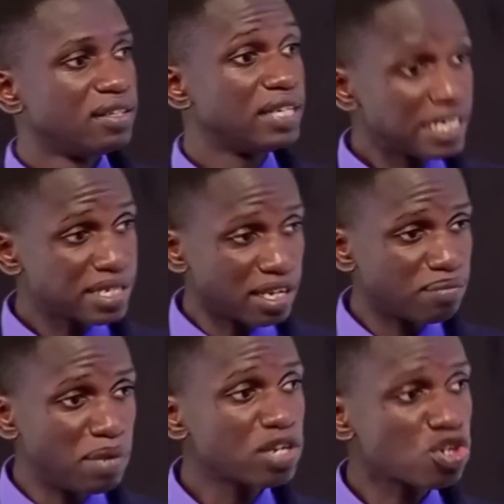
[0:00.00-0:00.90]

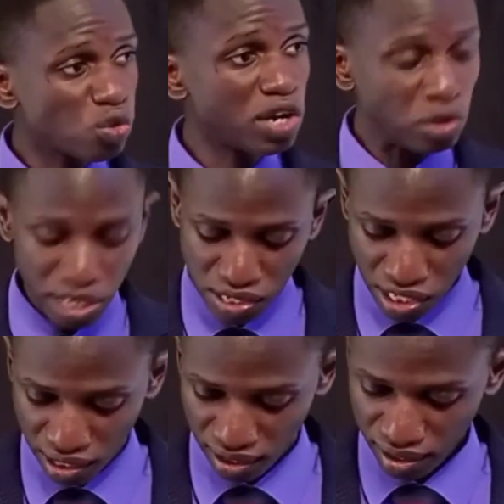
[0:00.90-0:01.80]
Listen. Make sure you
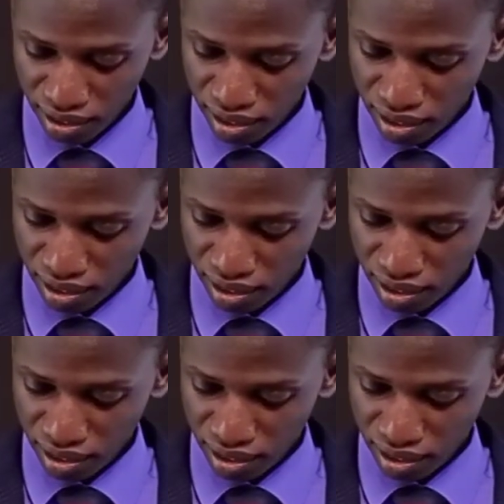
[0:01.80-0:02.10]
listen.